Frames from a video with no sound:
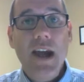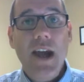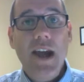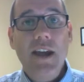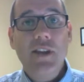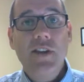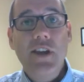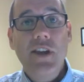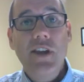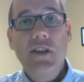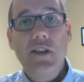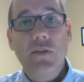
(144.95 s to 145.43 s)

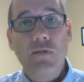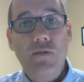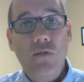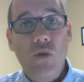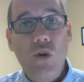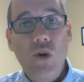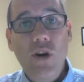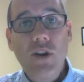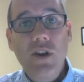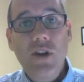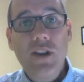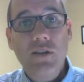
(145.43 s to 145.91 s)
And then the
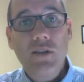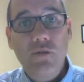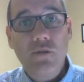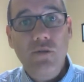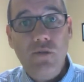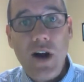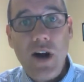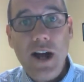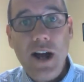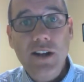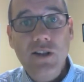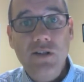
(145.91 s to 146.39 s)
fourth and
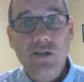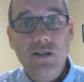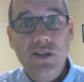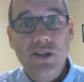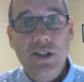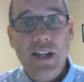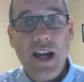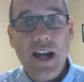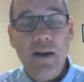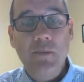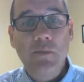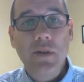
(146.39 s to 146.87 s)
final
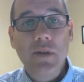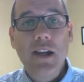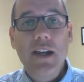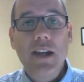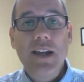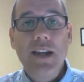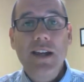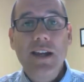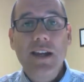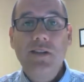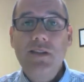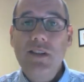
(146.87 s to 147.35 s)
step
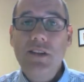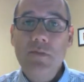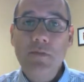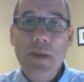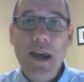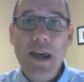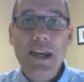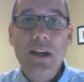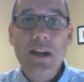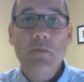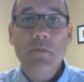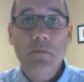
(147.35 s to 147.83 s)
is to
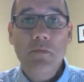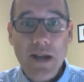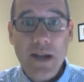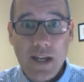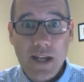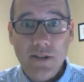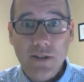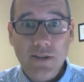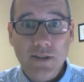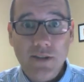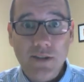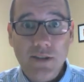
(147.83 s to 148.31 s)
make
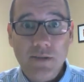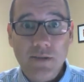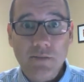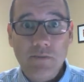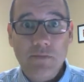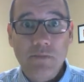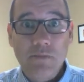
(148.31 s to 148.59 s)
amends.